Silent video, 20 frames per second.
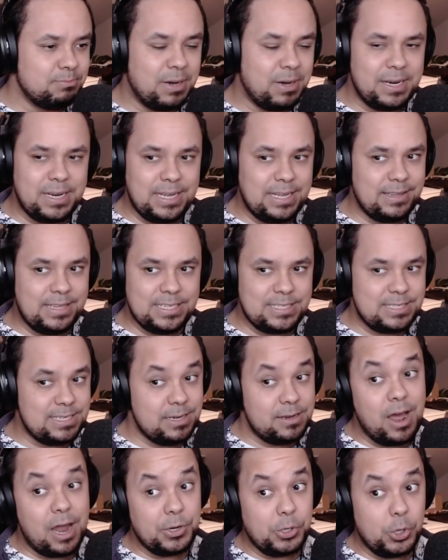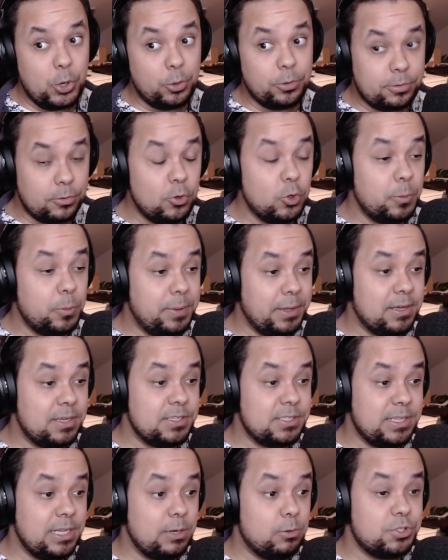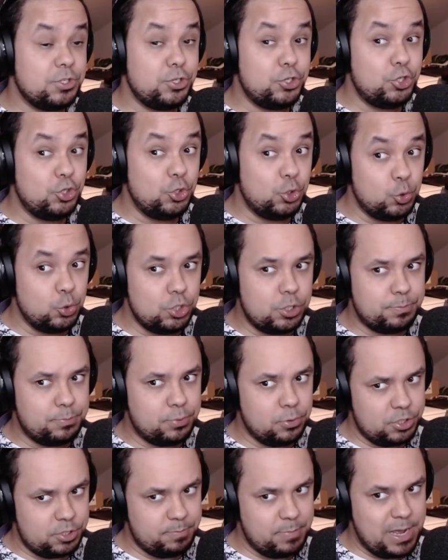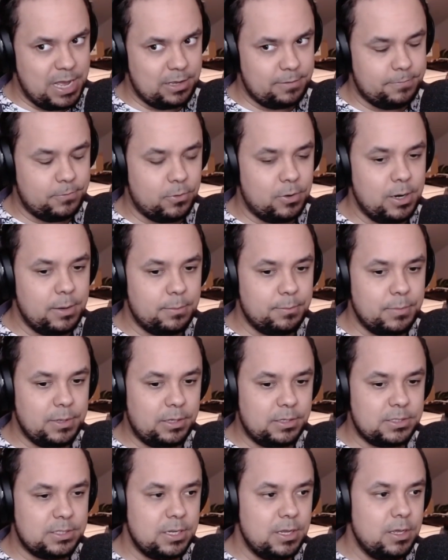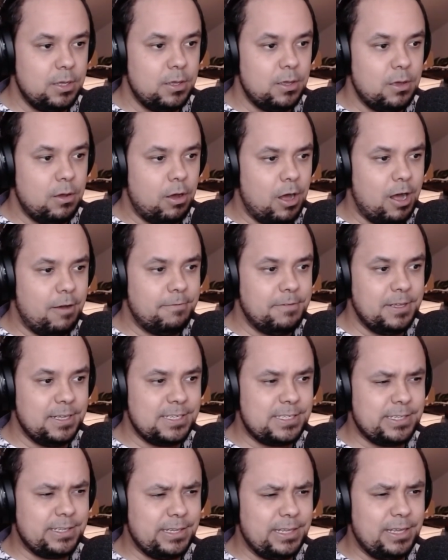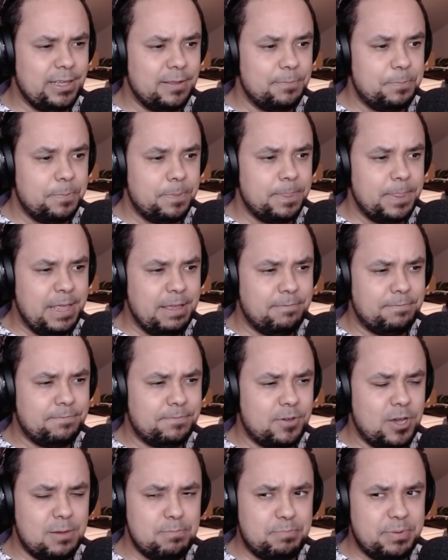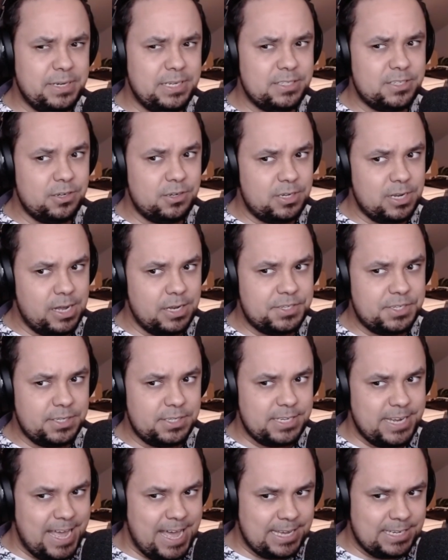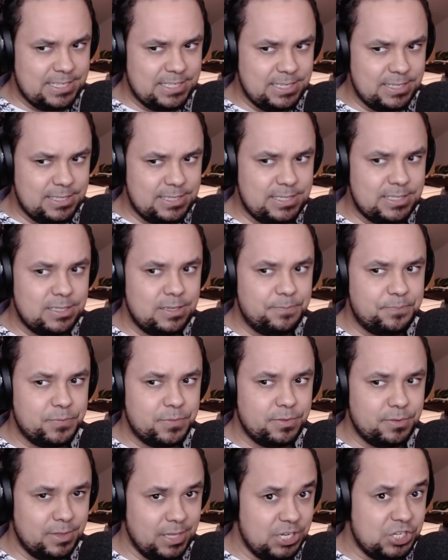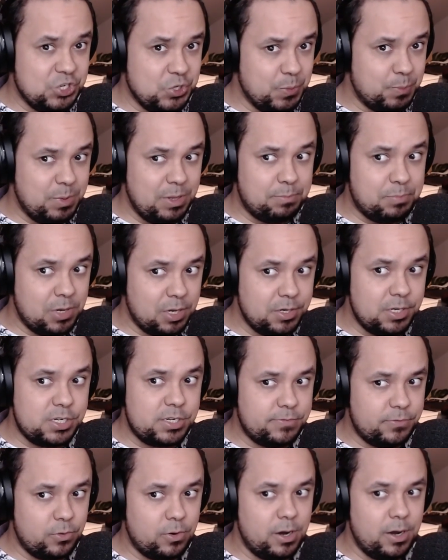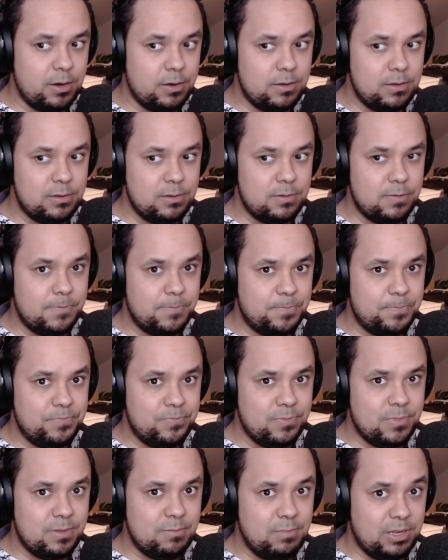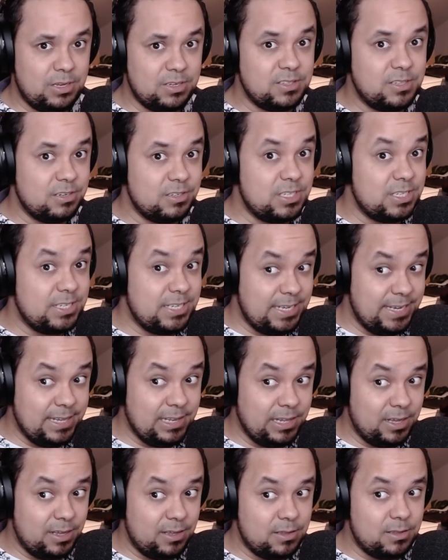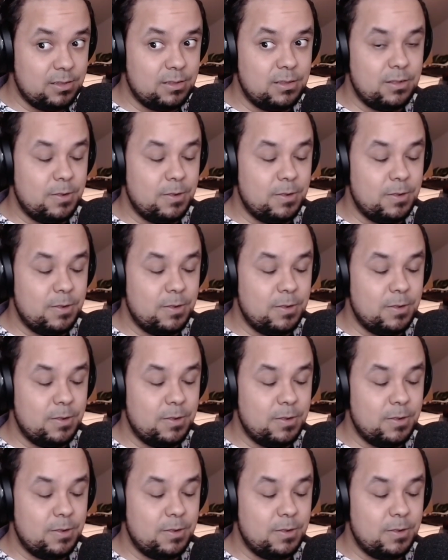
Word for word: But this did not go through because there was huge pushback for it. Because obviously, if companies are dodging taxes, they should be punished for it. Because they're stealing.